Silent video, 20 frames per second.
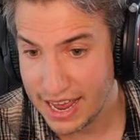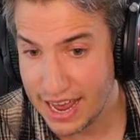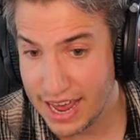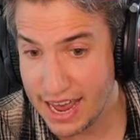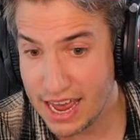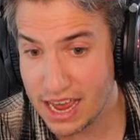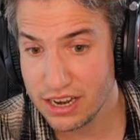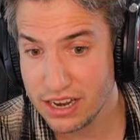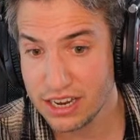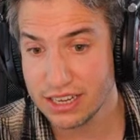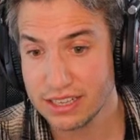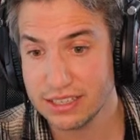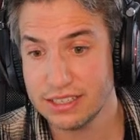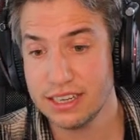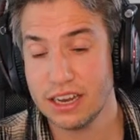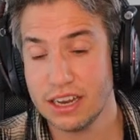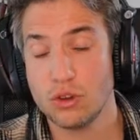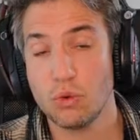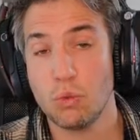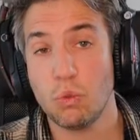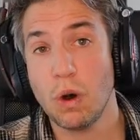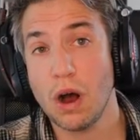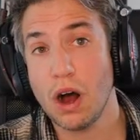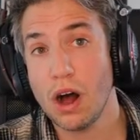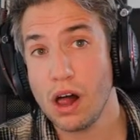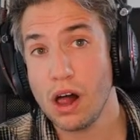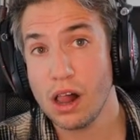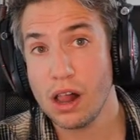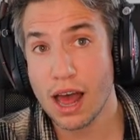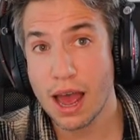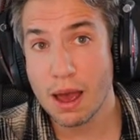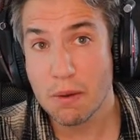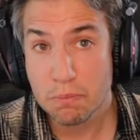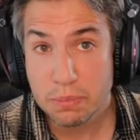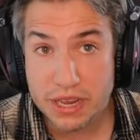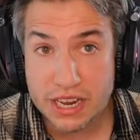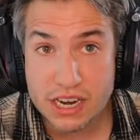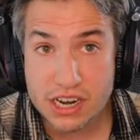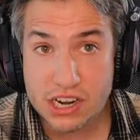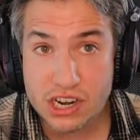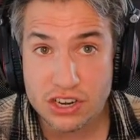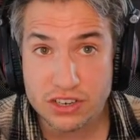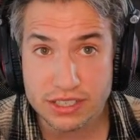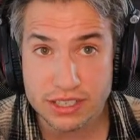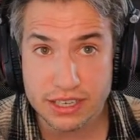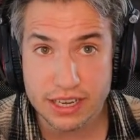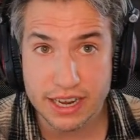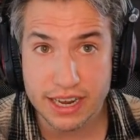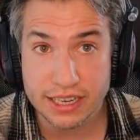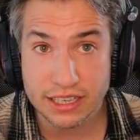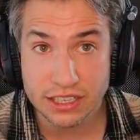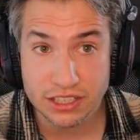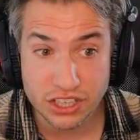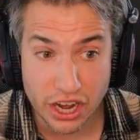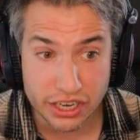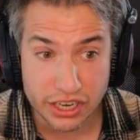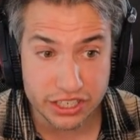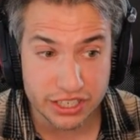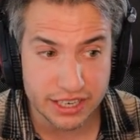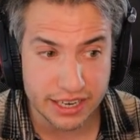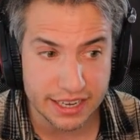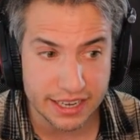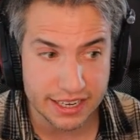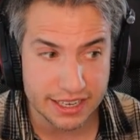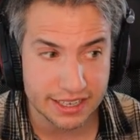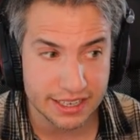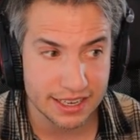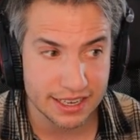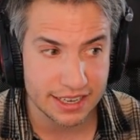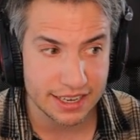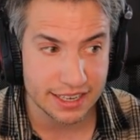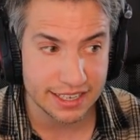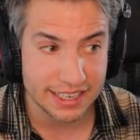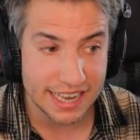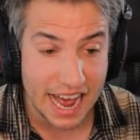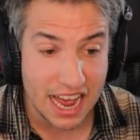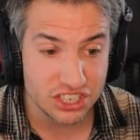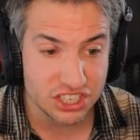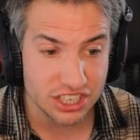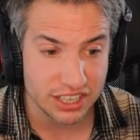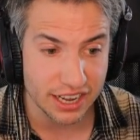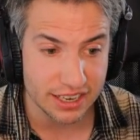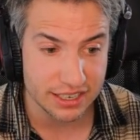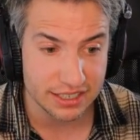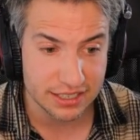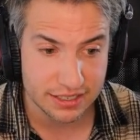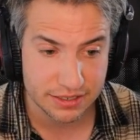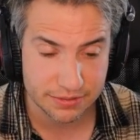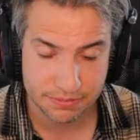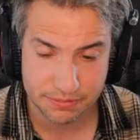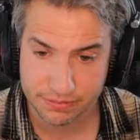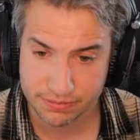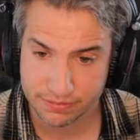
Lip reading: And you can see that the wall appears in dashed lines.